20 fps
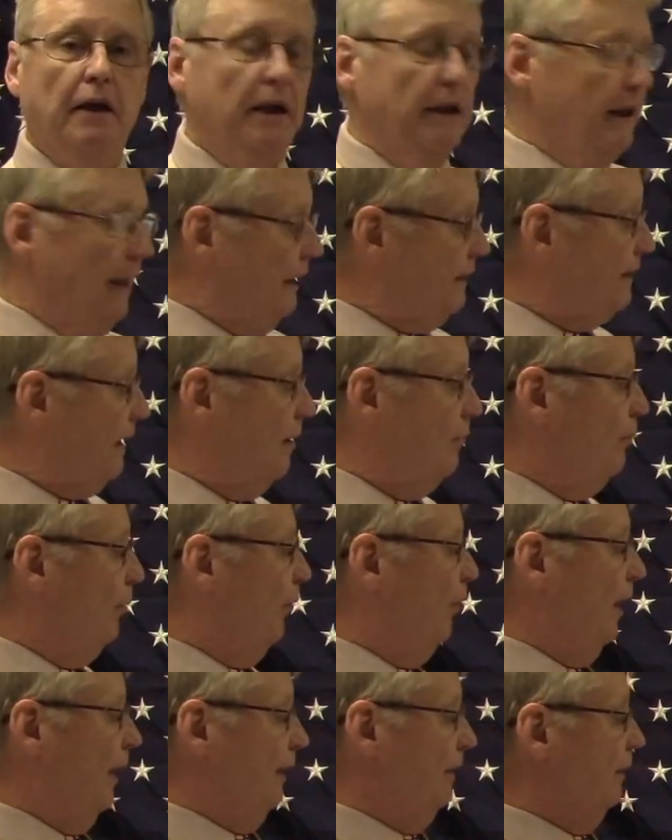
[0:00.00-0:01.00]
That's on
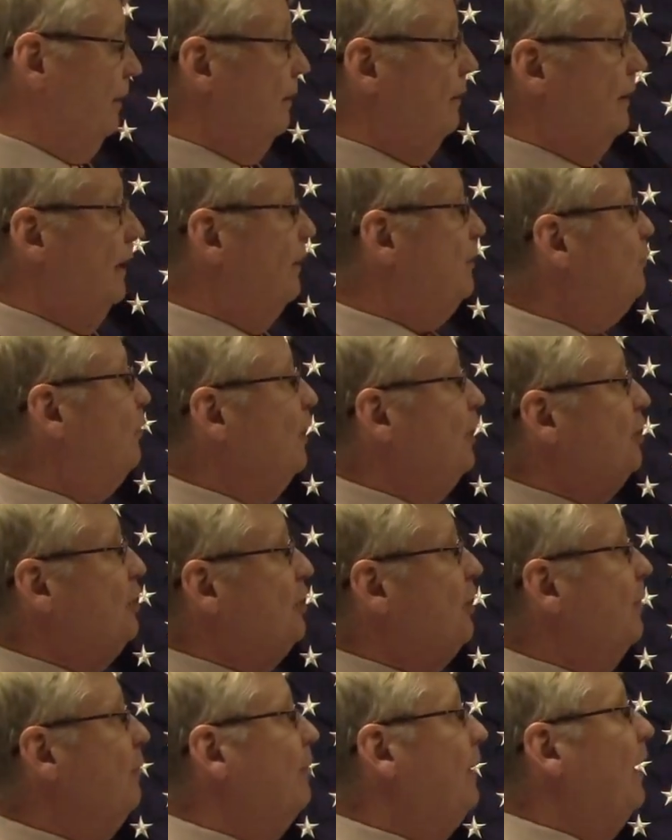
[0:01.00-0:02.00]
point. That's what it
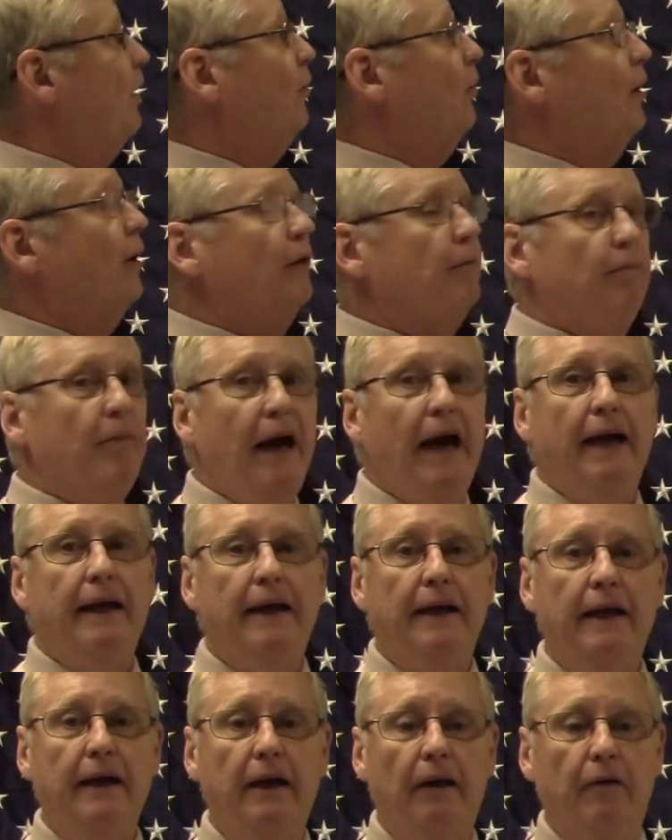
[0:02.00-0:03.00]
should have been ordered back
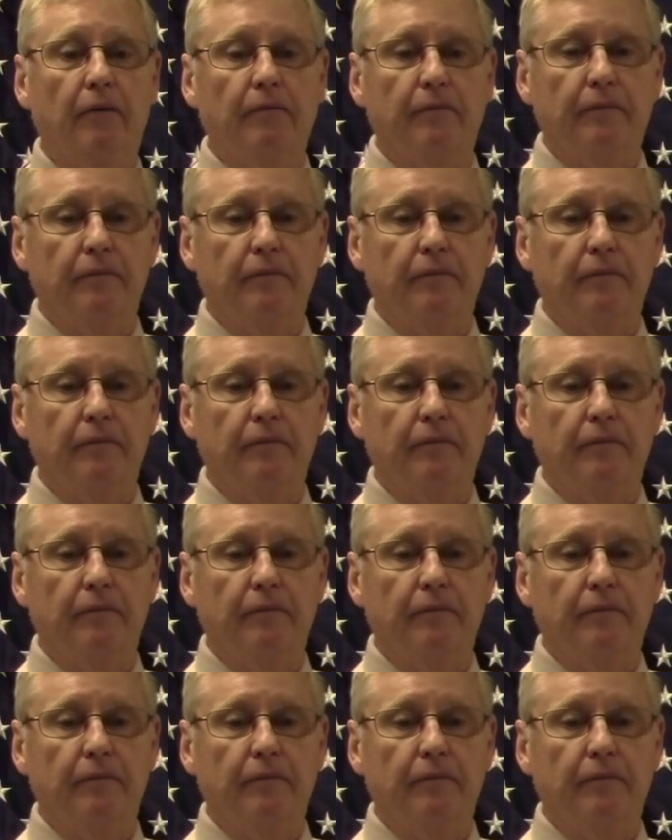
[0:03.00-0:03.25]
here.